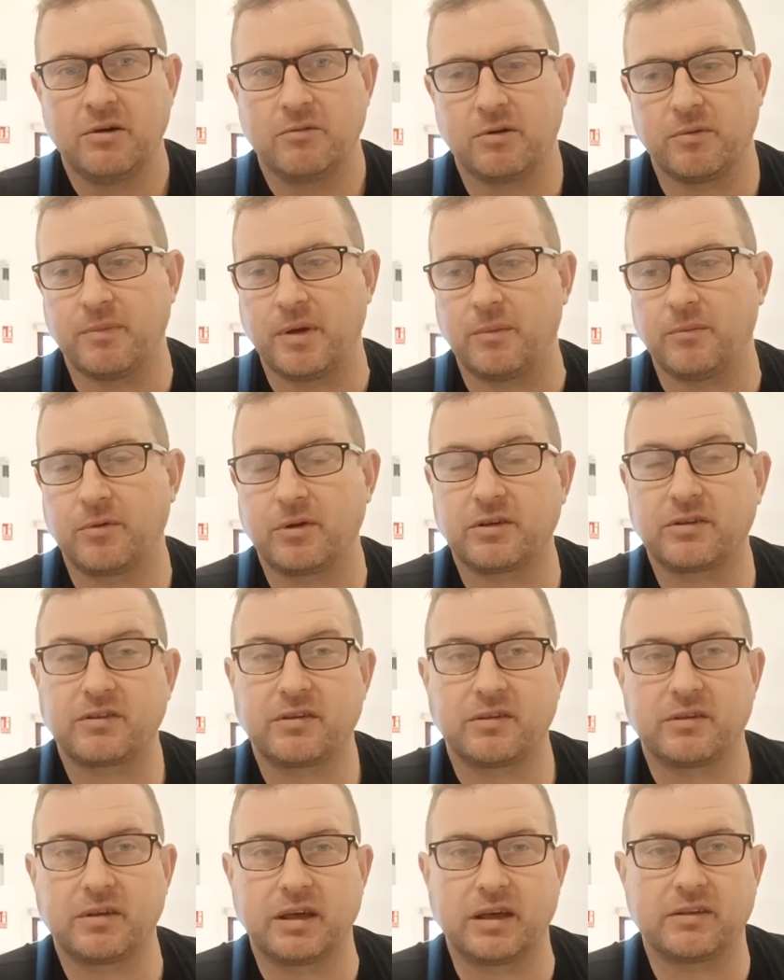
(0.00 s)
Remember,
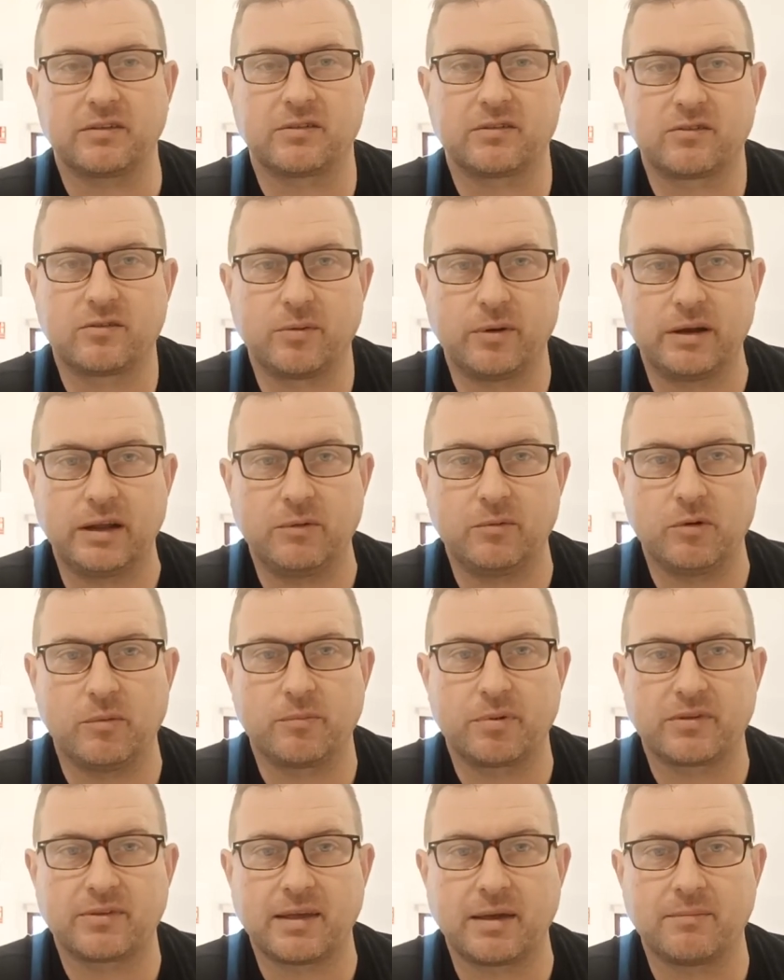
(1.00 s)
it's
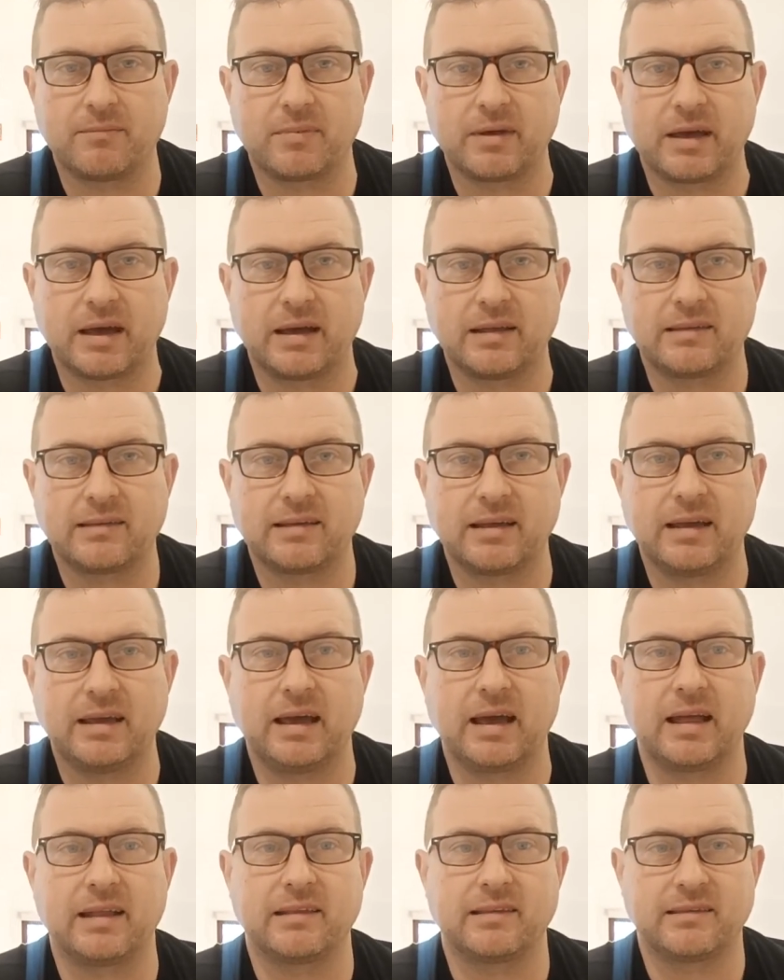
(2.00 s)
21% VAT
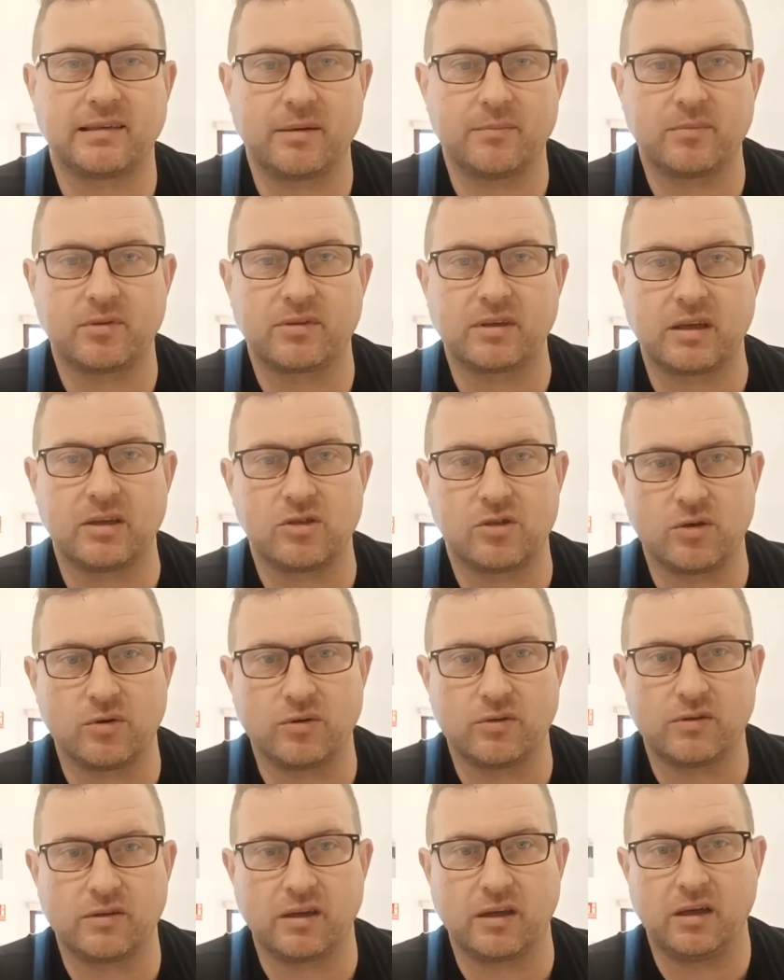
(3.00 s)
and 10%
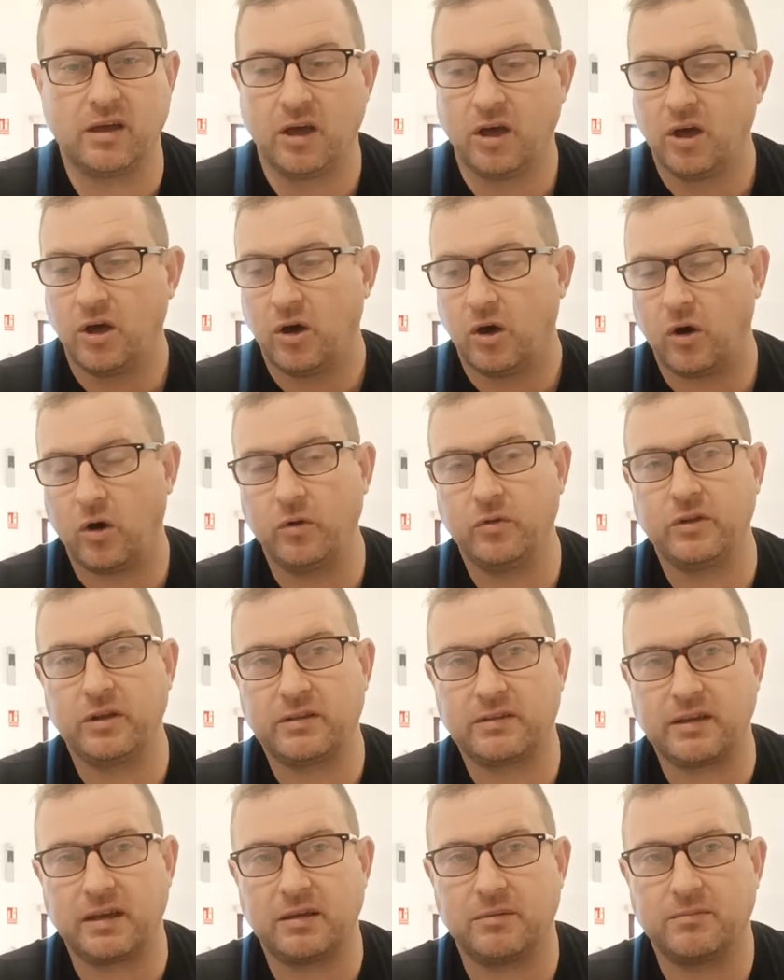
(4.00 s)
duty on the
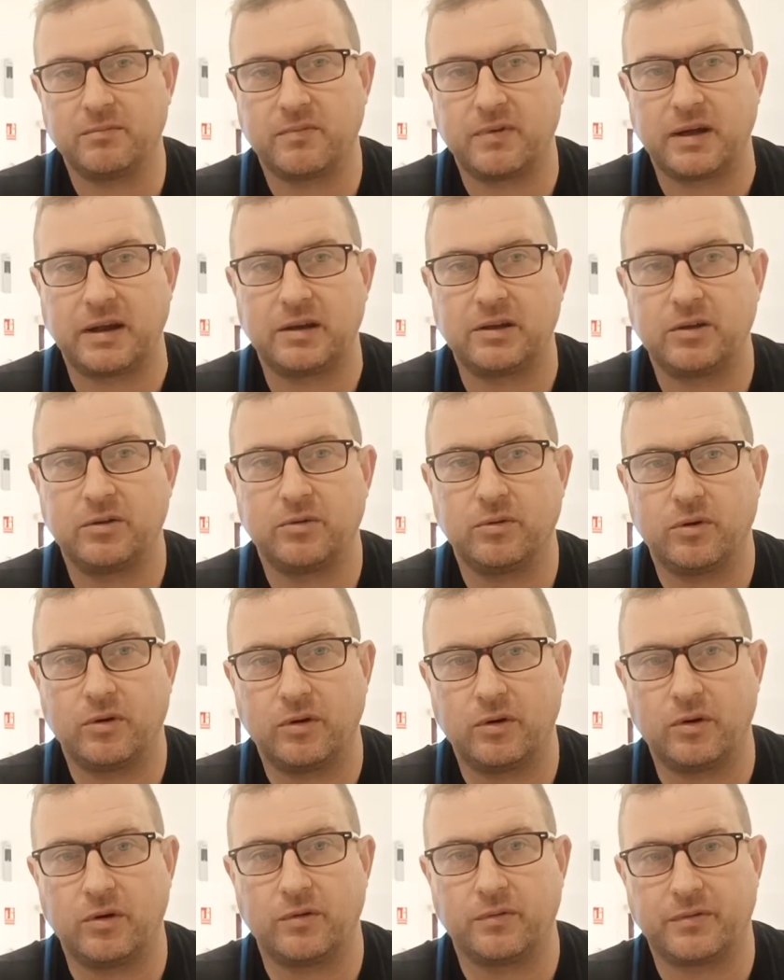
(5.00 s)
deemed value
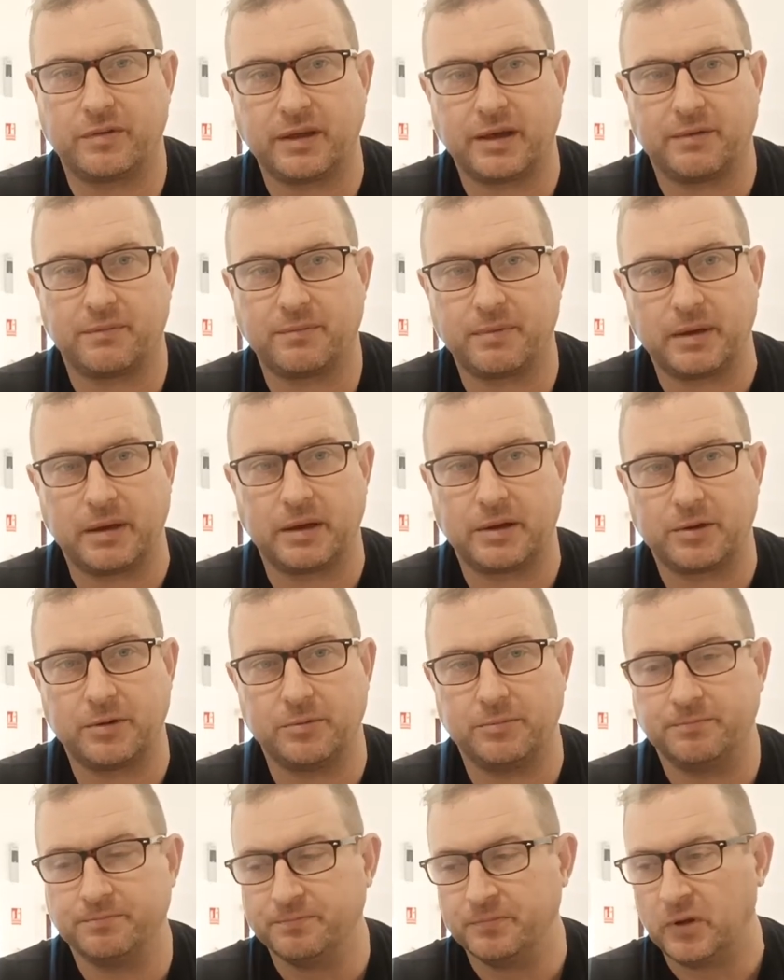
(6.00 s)
of that vehicle.